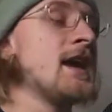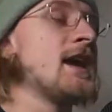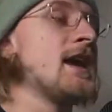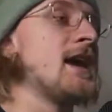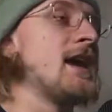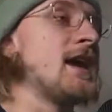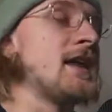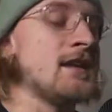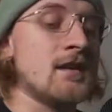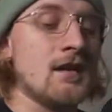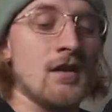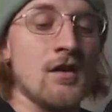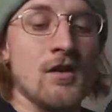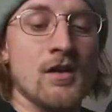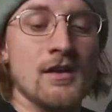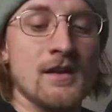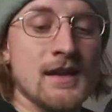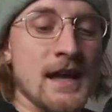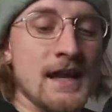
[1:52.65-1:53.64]
and
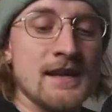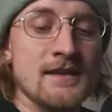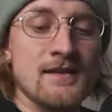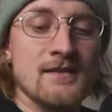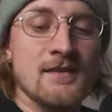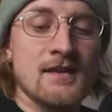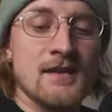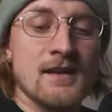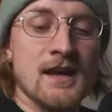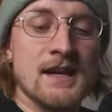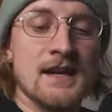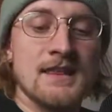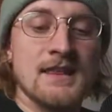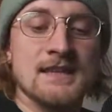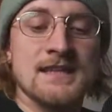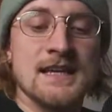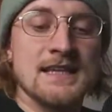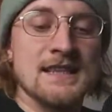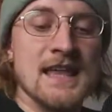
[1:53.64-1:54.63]
all kind of
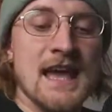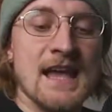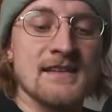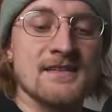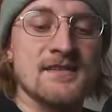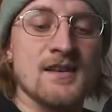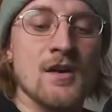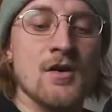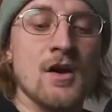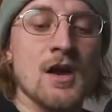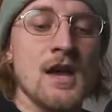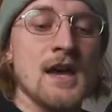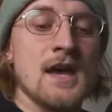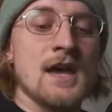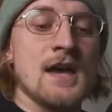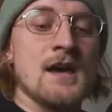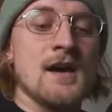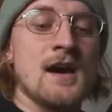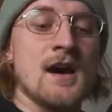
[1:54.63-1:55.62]
things like that. So,
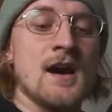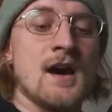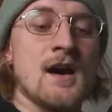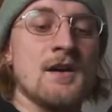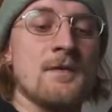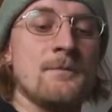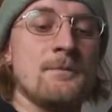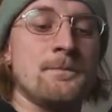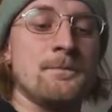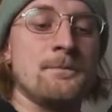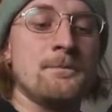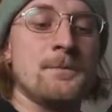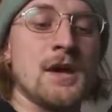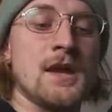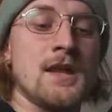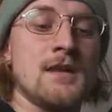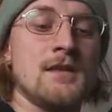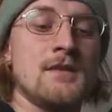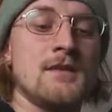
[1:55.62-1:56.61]
but